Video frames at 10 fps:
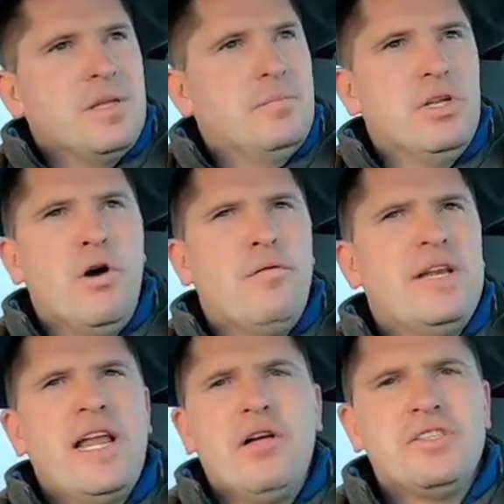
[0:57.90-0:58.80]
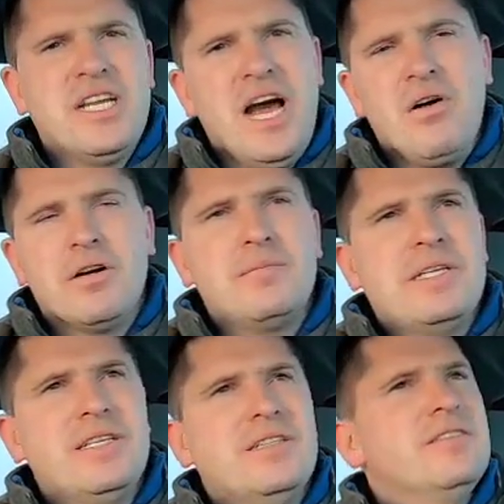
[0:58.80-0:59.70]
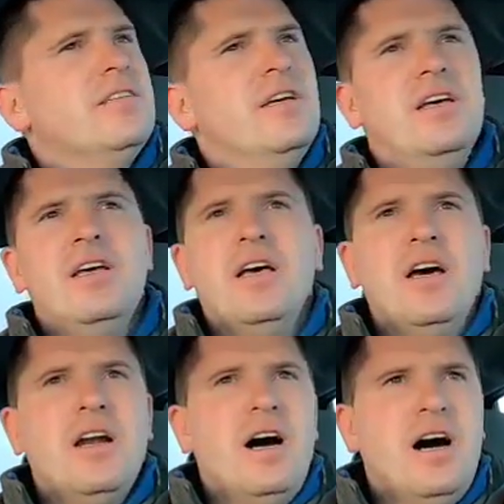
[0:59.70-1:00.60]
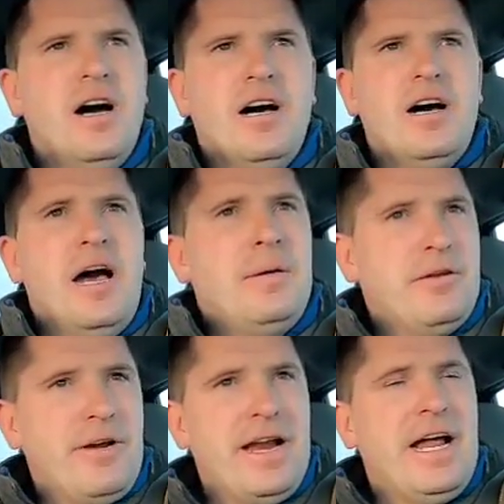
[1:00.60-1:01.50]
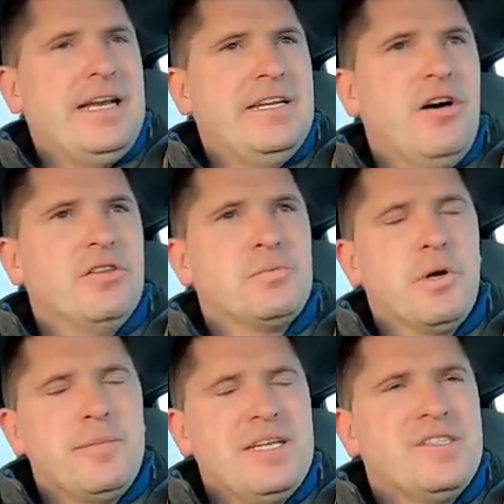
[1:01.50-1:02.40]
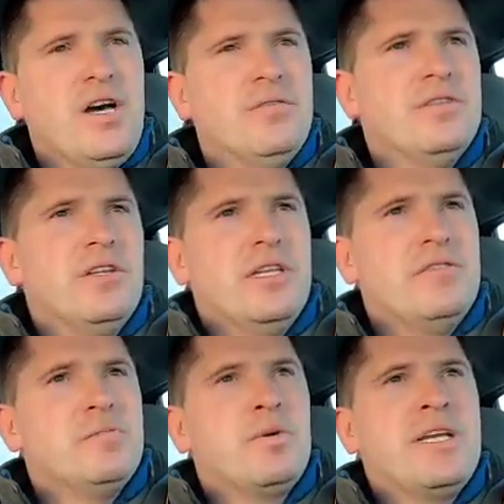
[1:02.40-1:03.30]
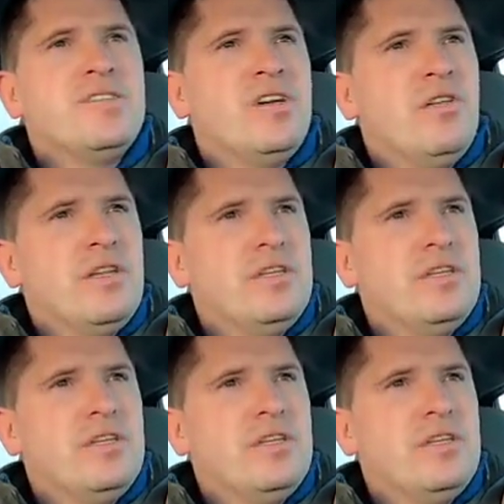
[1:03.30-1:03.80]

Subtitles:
below $50 an hour. Because I mean, granted, I did all this work myself to the leaf springs and all